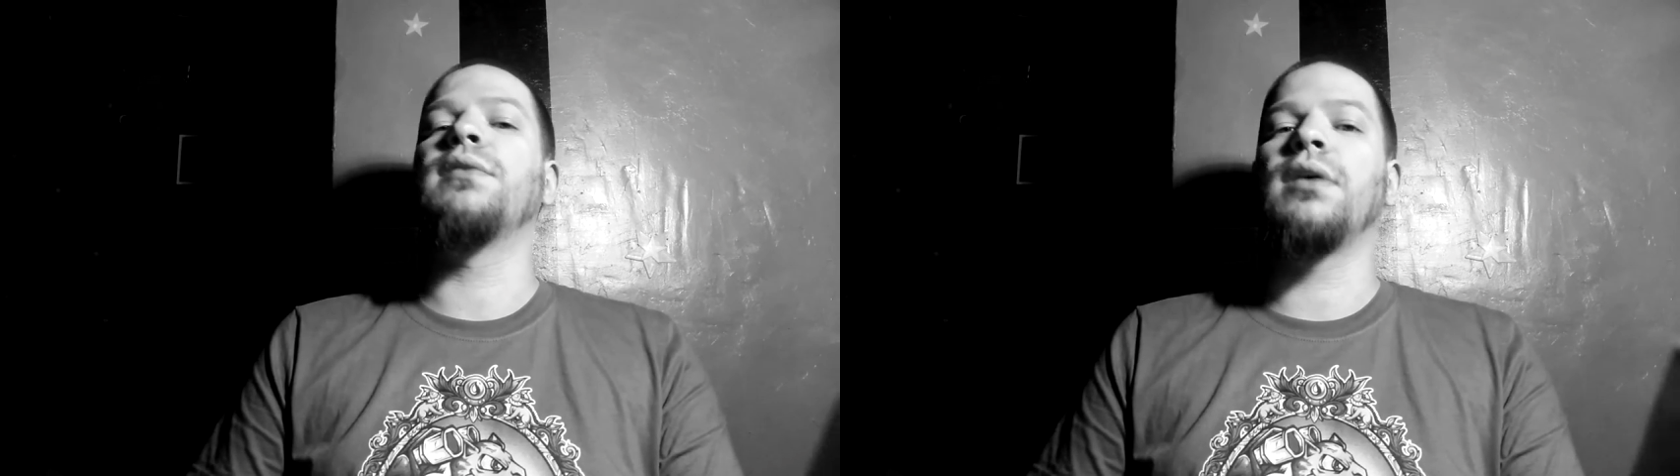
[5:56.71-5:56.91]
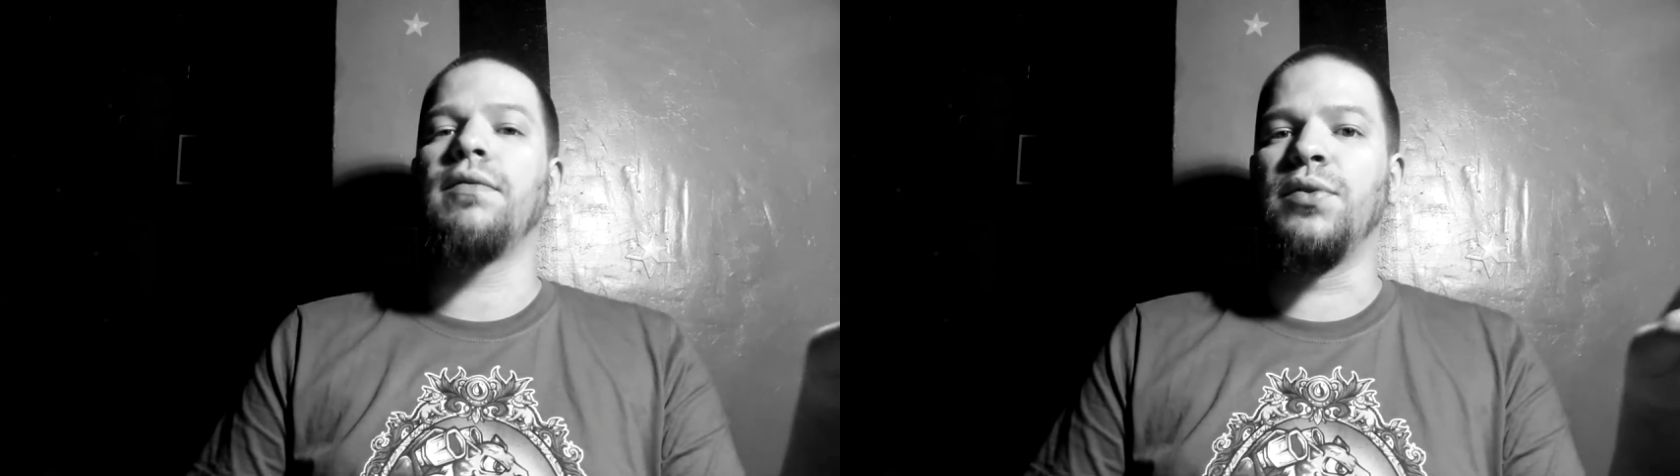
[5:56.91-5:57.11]

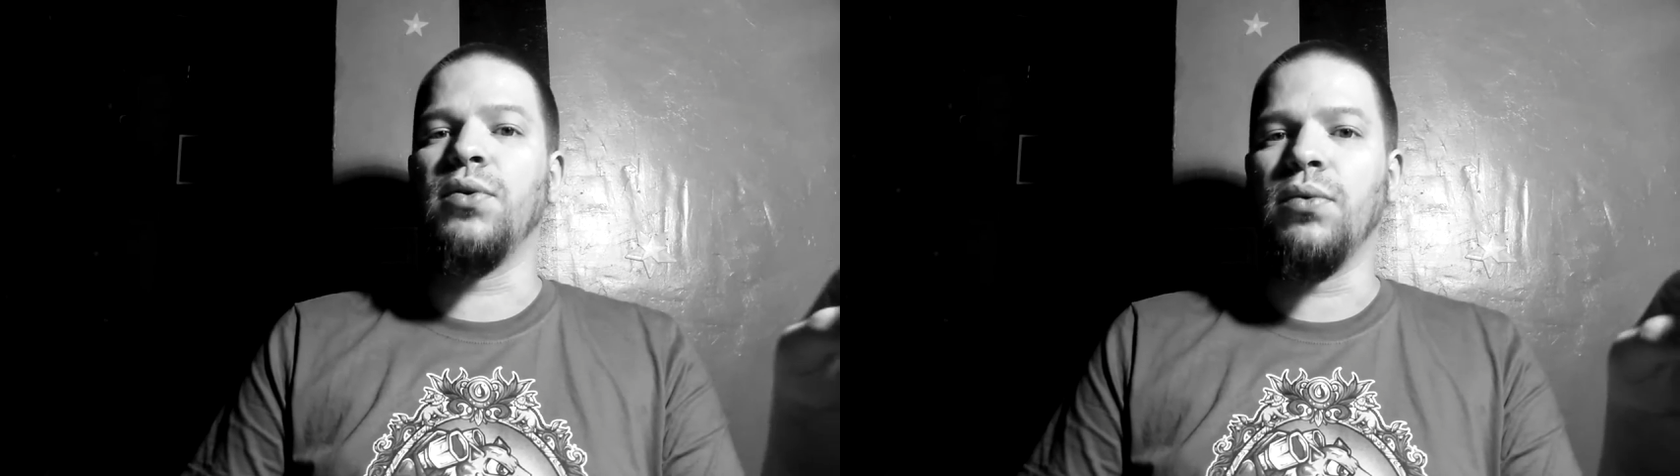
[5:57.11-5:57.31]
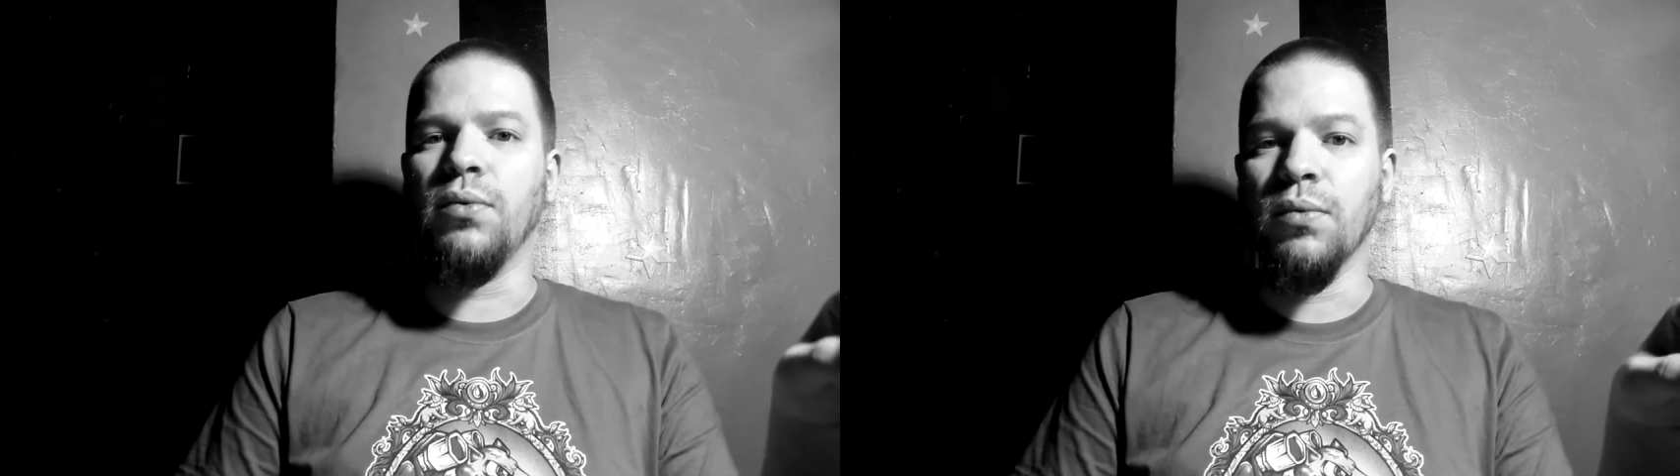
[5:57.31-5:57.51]
of
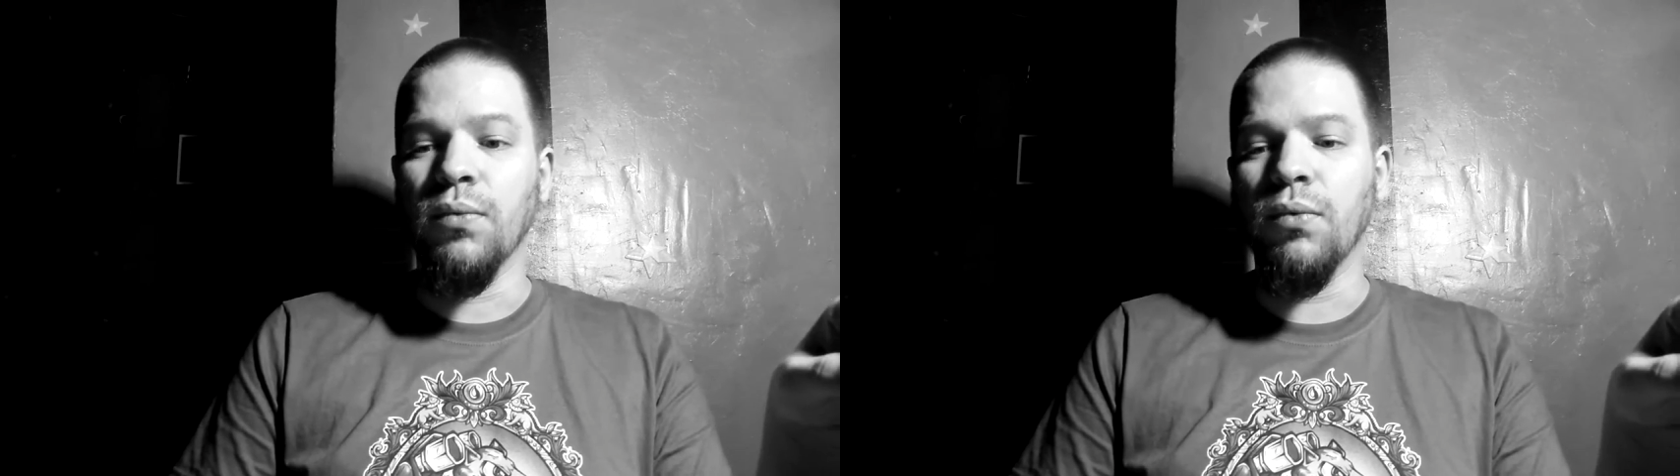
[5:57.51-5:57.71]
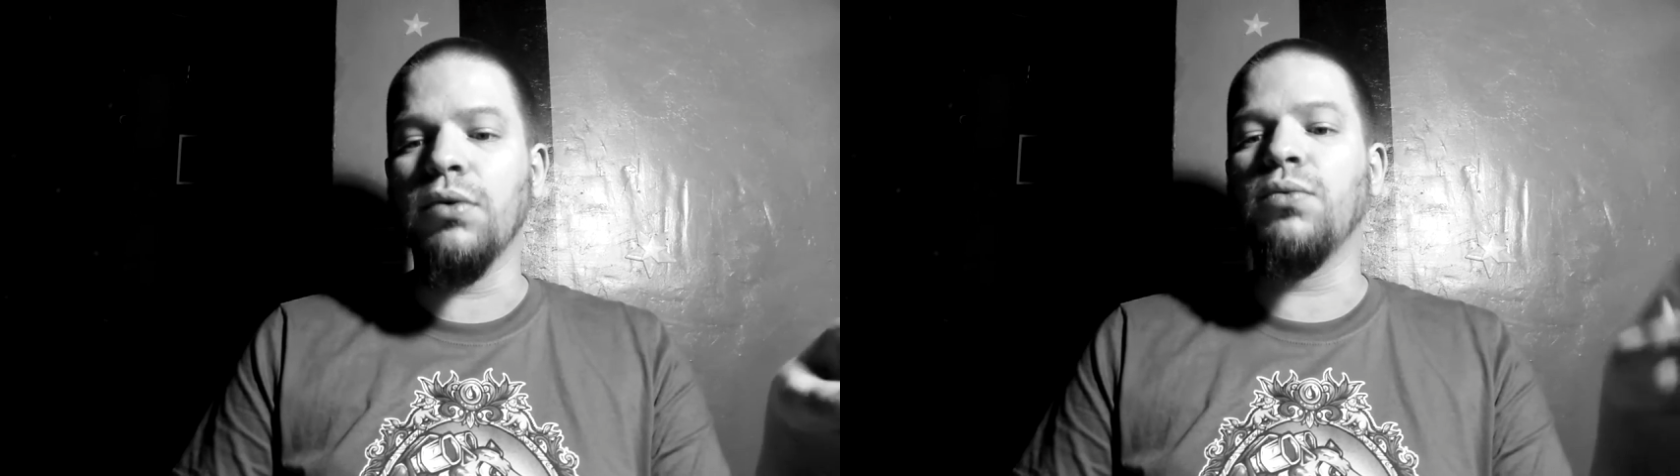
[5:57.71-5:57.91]
the
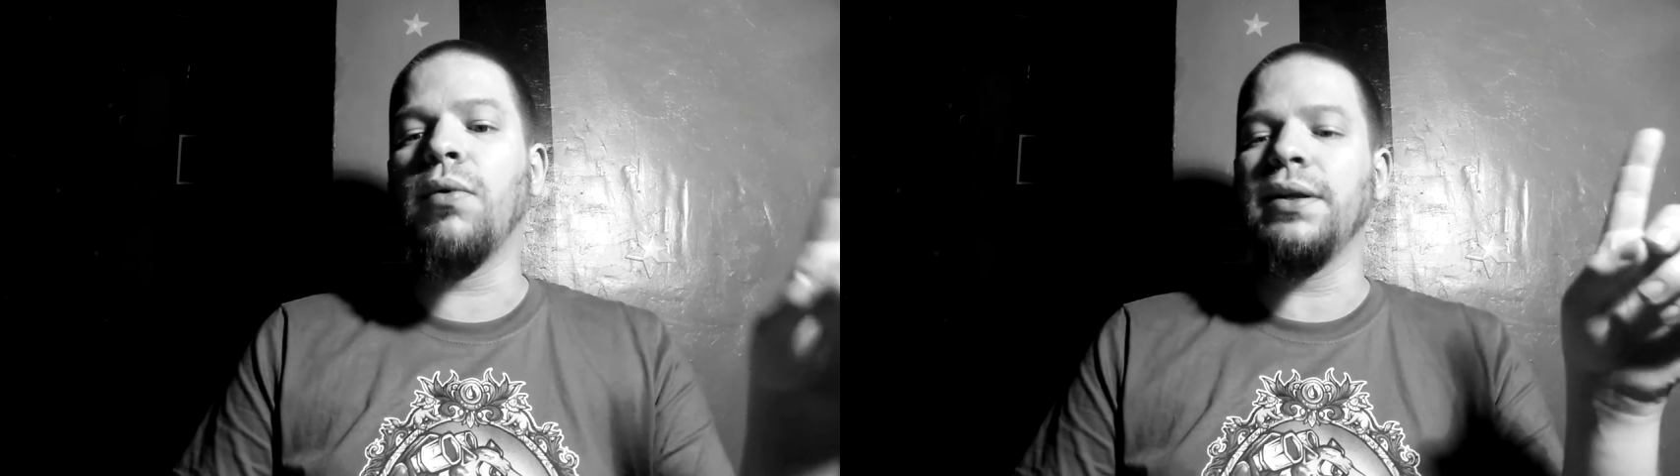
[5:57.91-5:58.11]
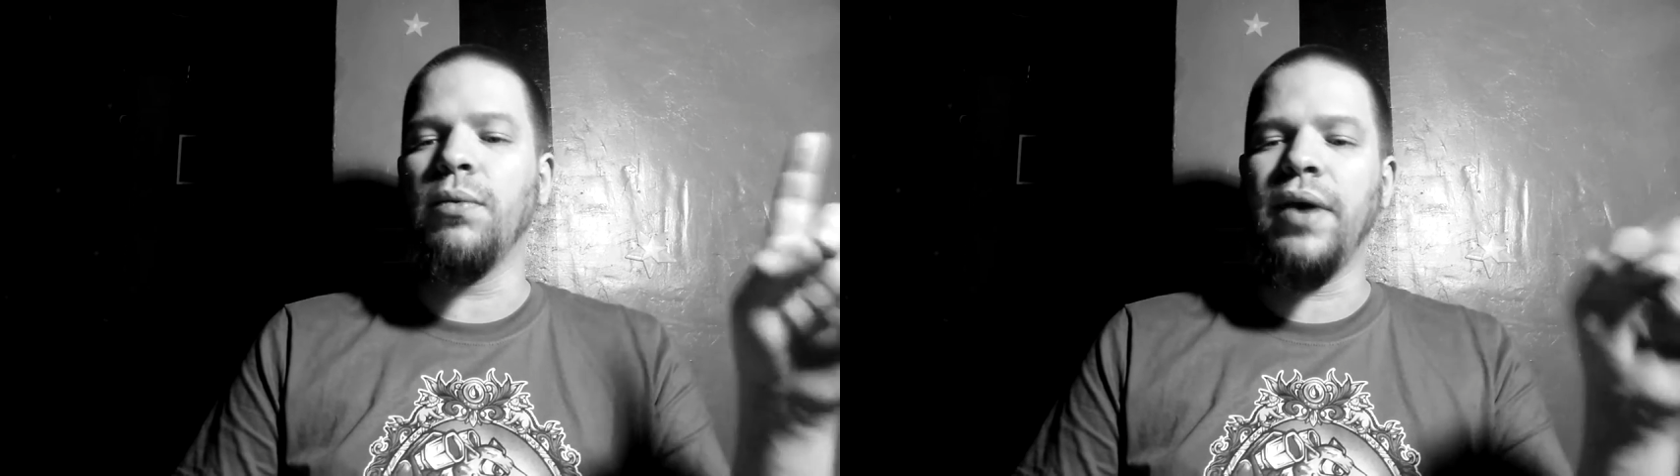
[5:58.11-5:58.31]
World
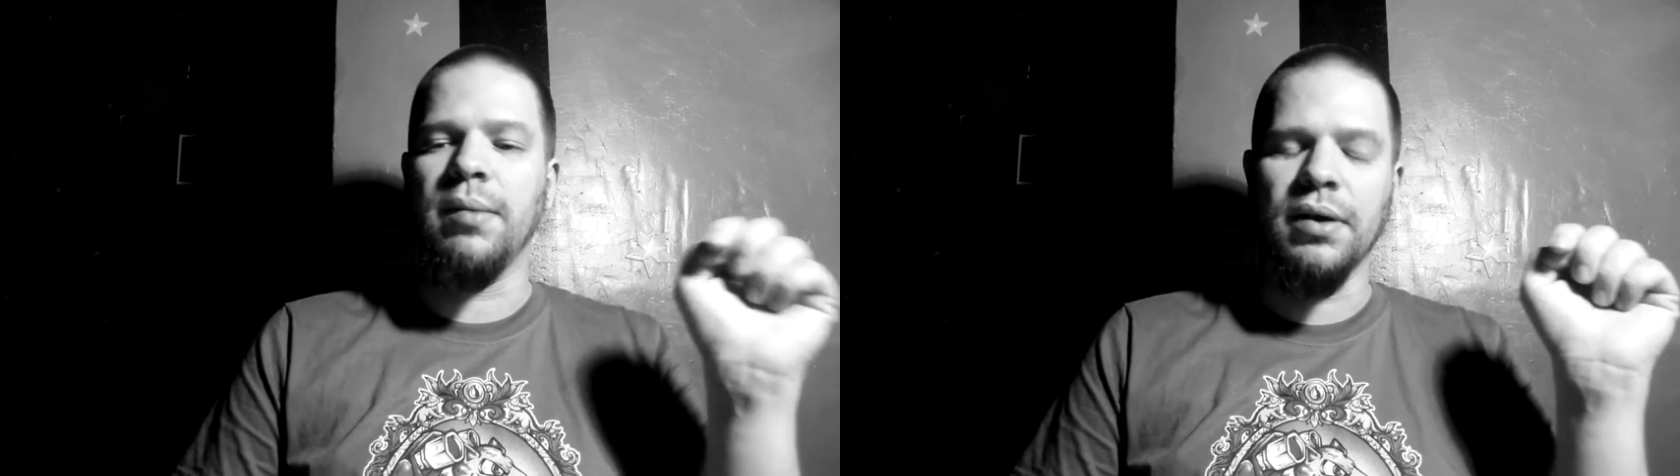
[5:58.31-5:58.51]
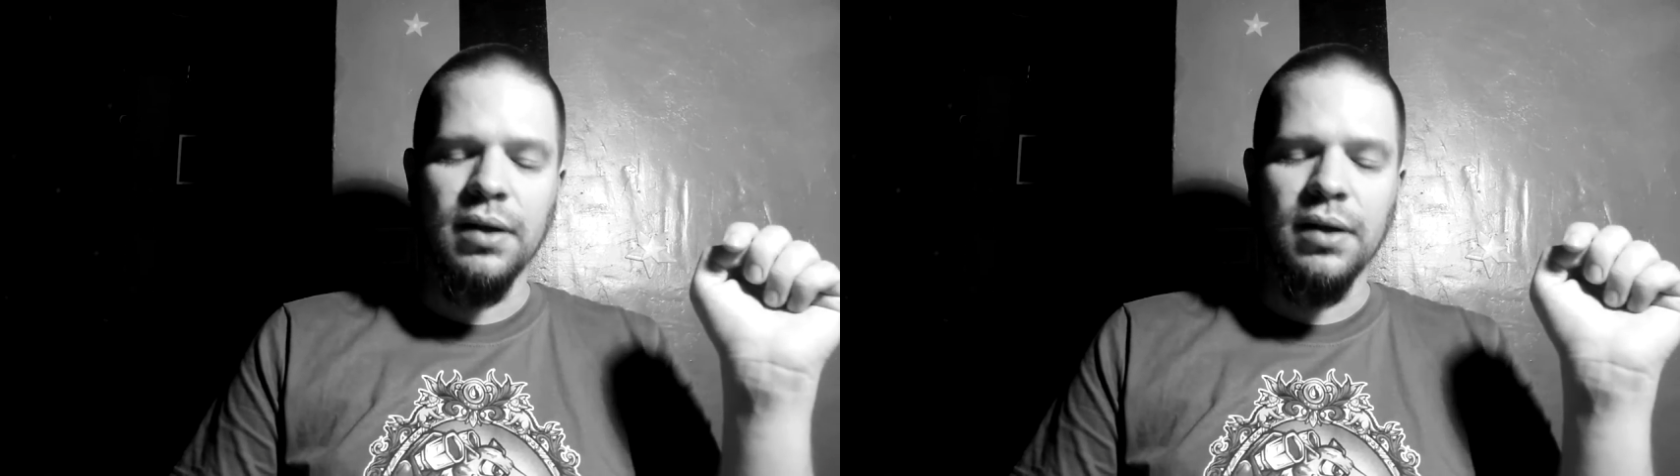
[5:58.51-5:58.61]
Wide Web.